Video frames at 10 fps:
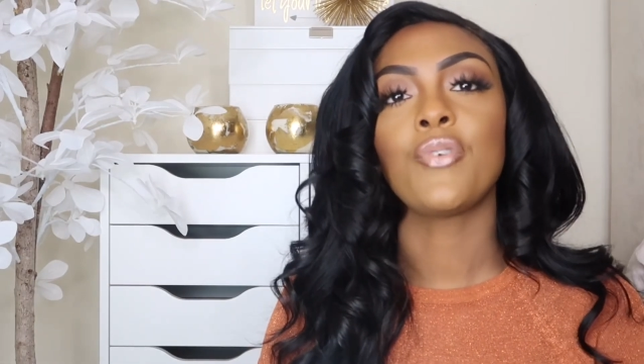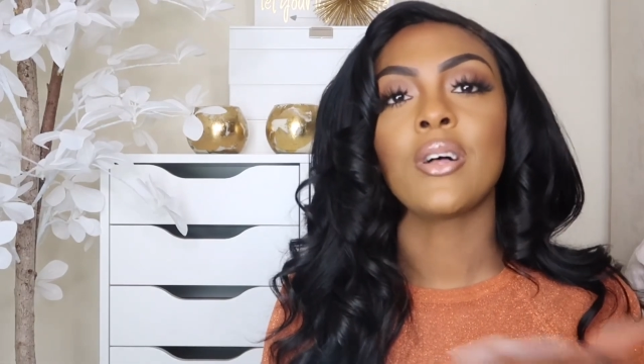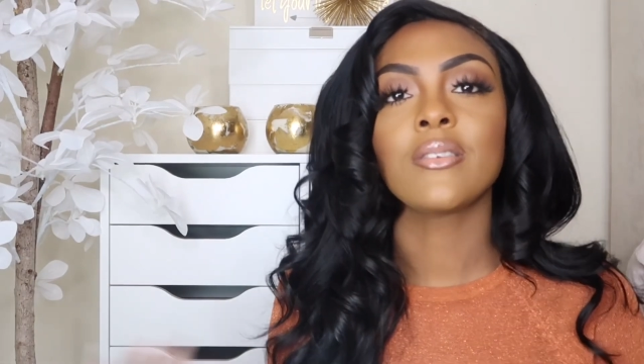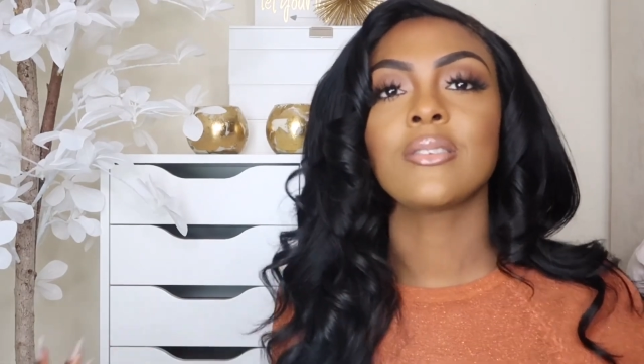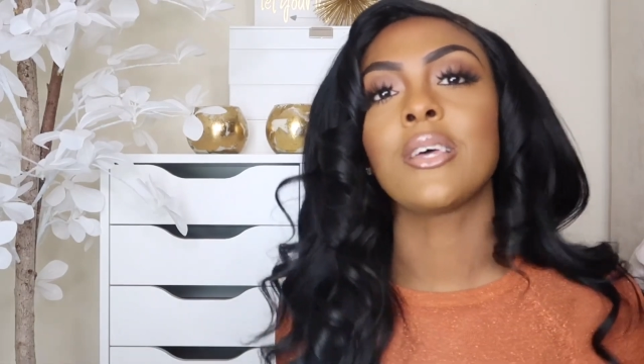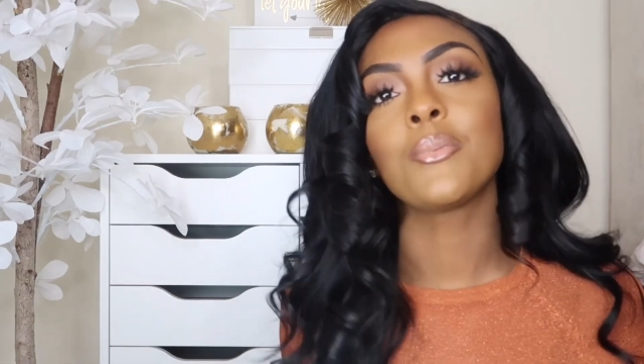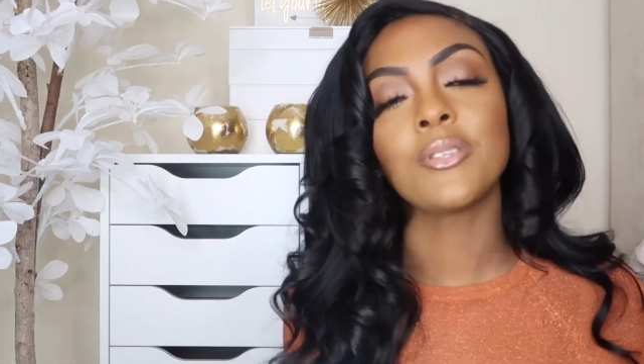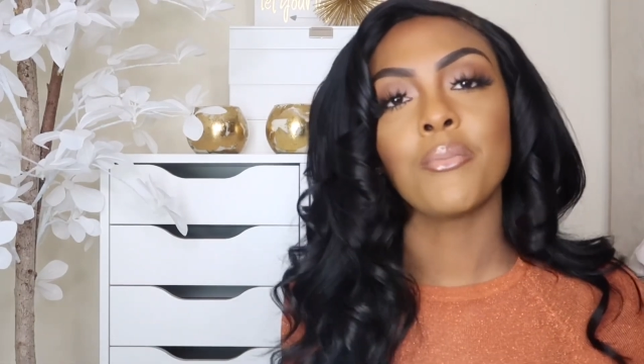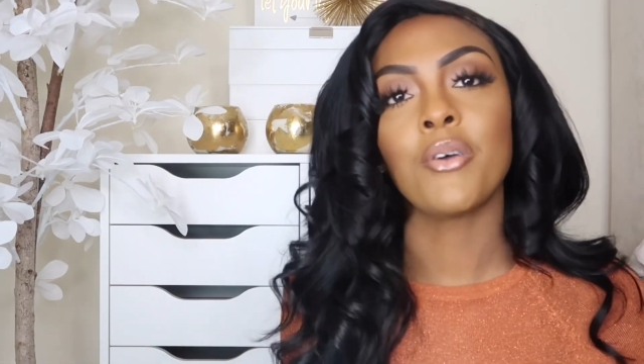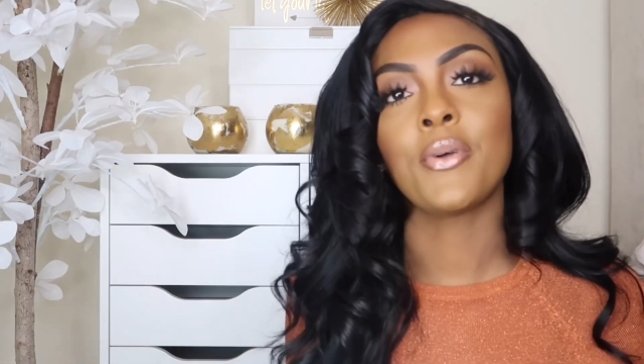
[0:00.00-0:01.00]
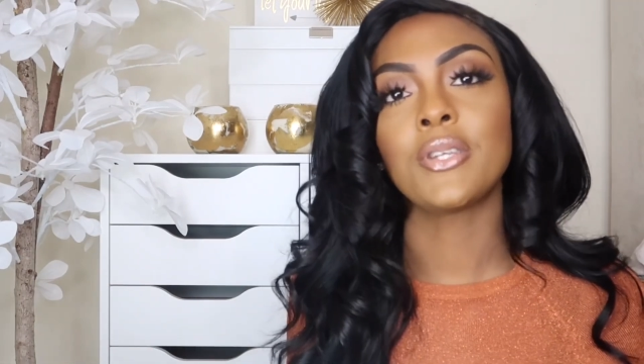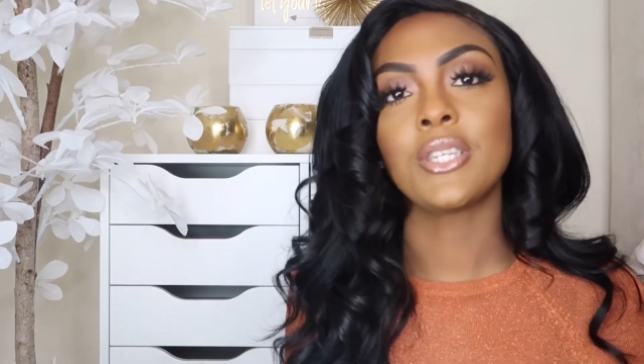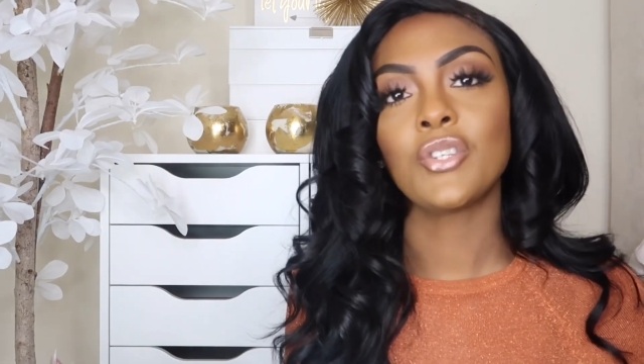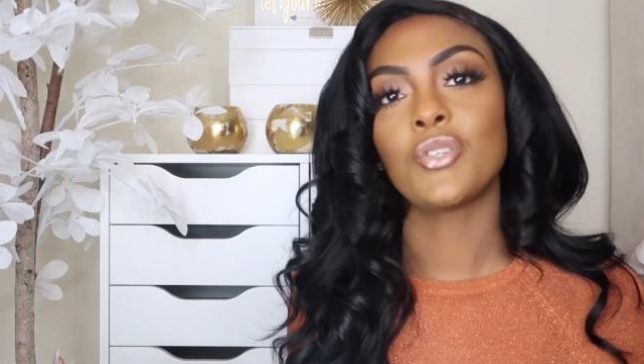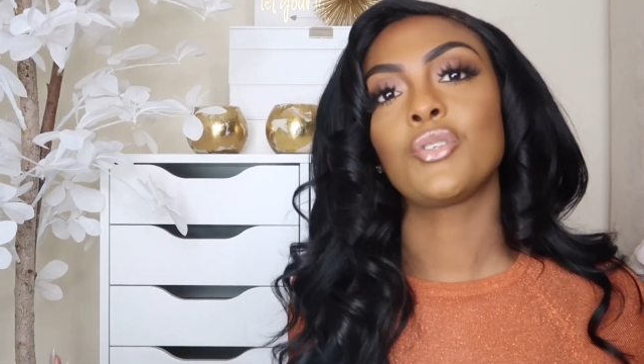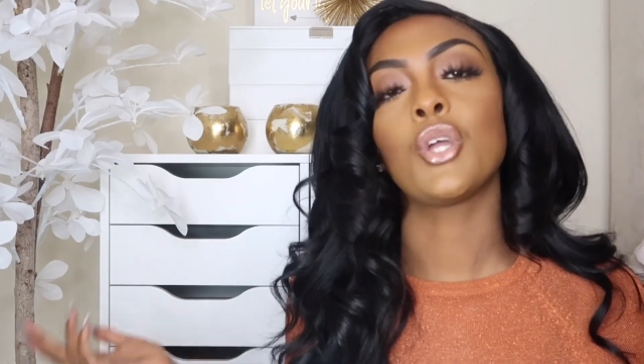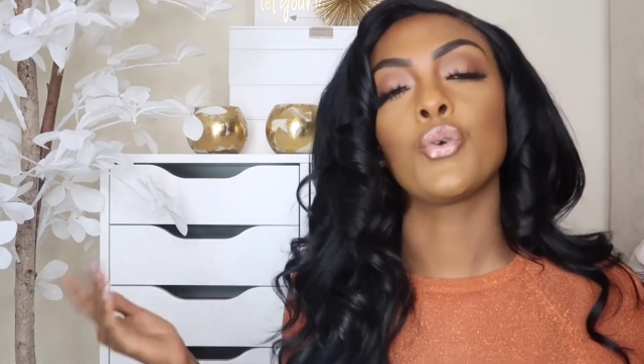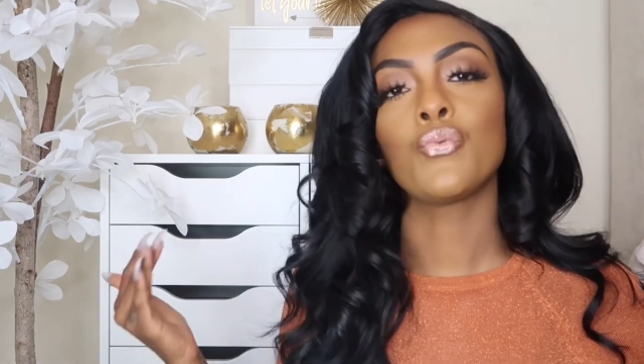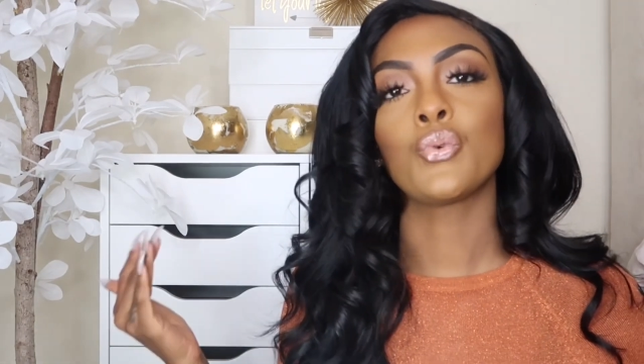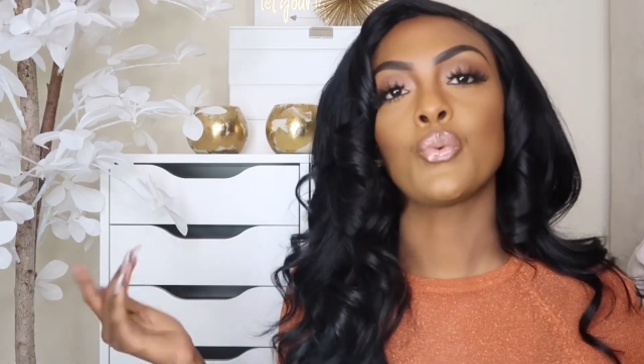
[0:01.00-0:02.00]
follow the steps to my foundation
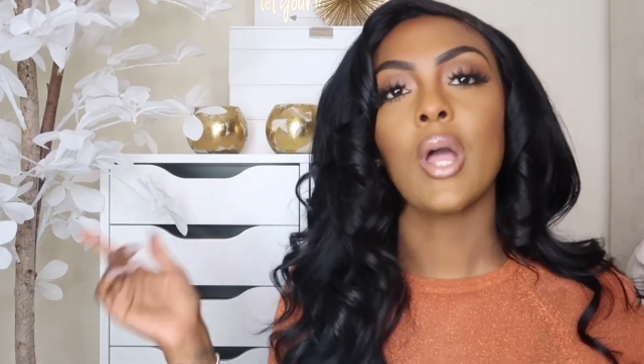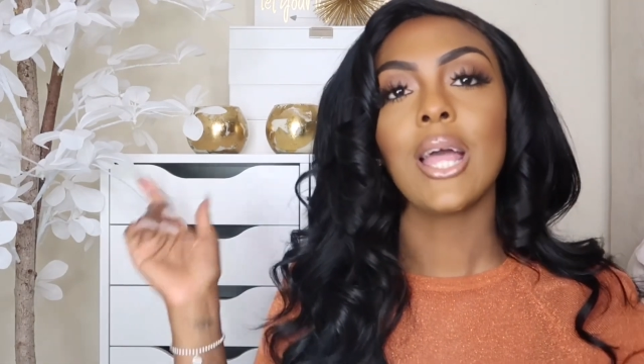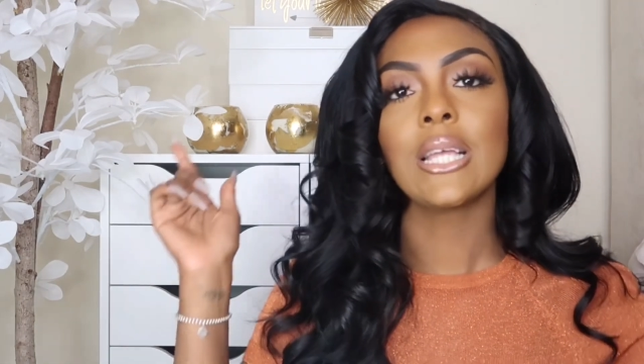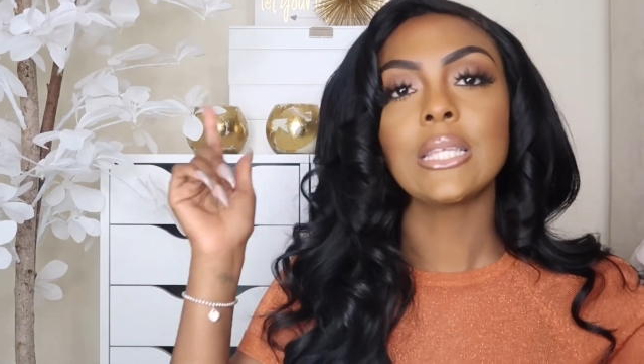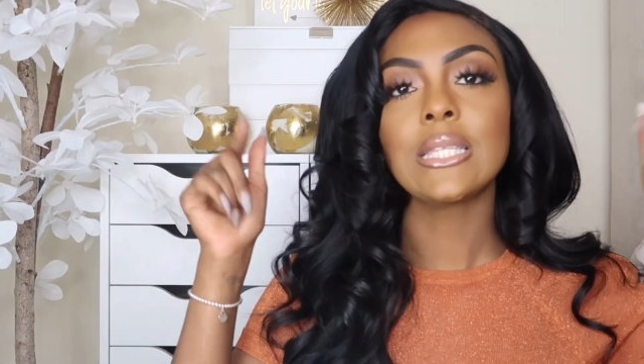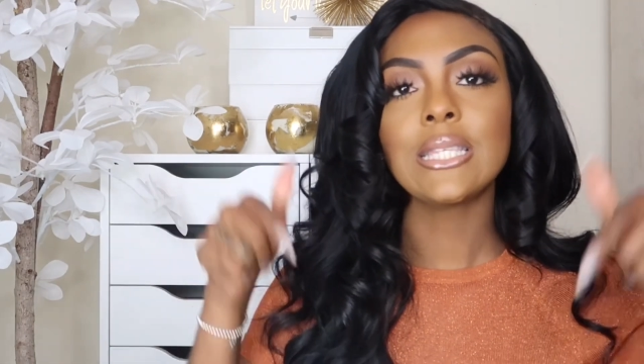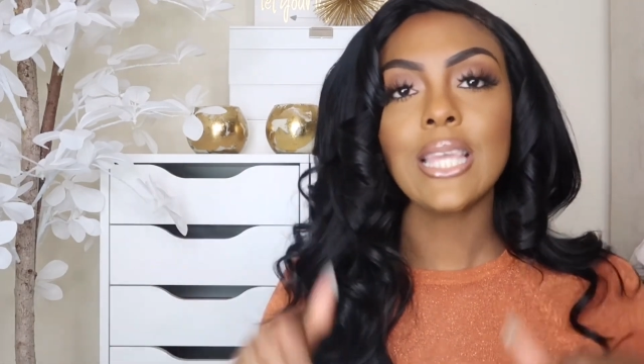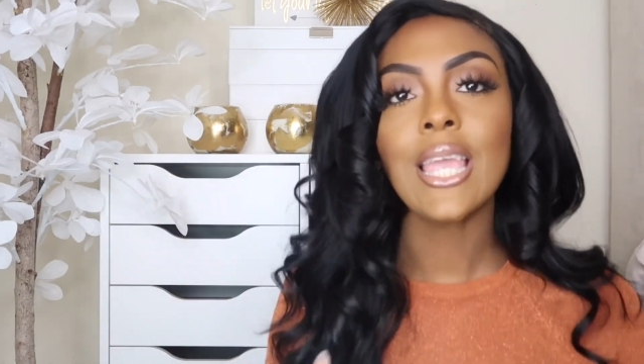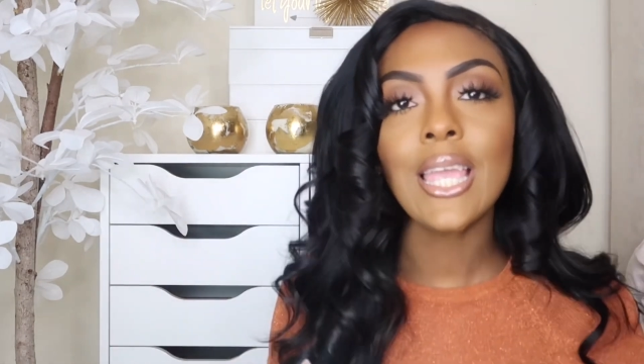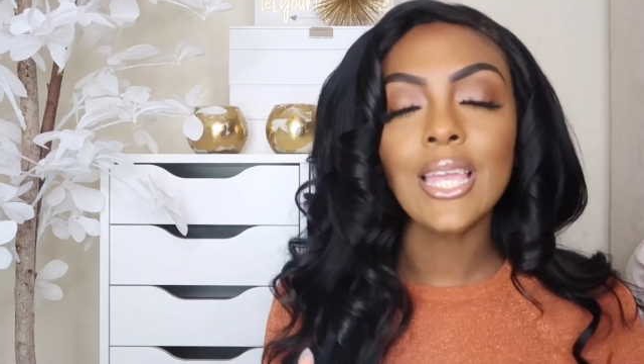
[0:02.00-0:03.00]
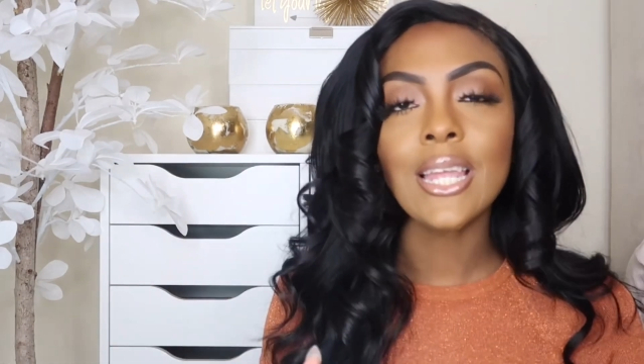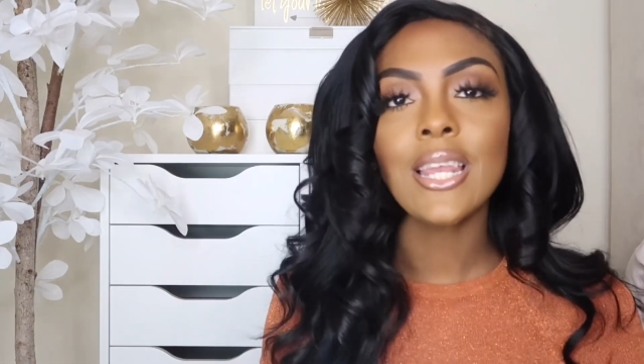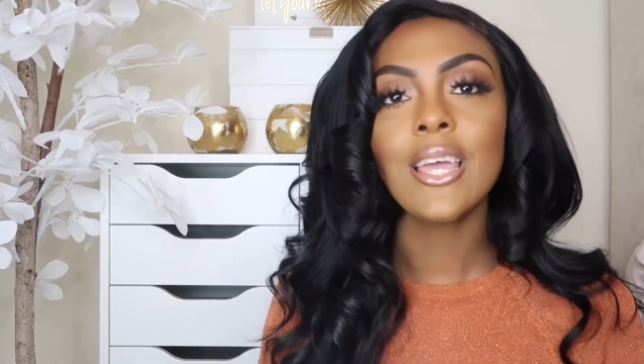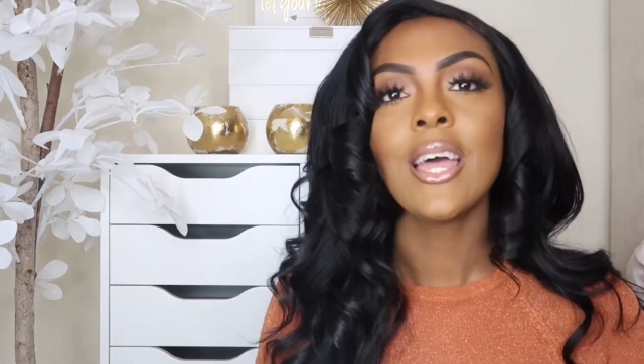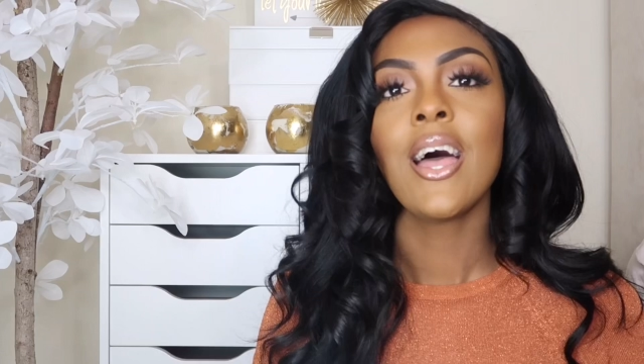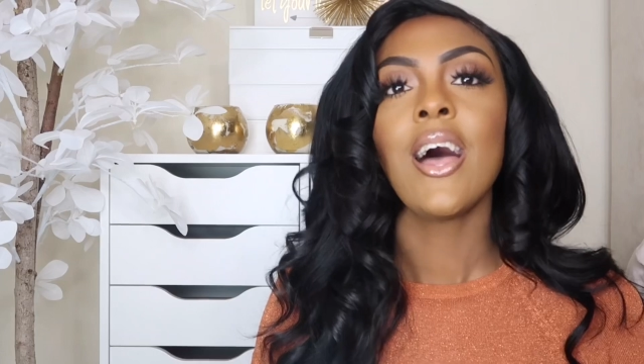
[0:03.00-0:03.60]
routine.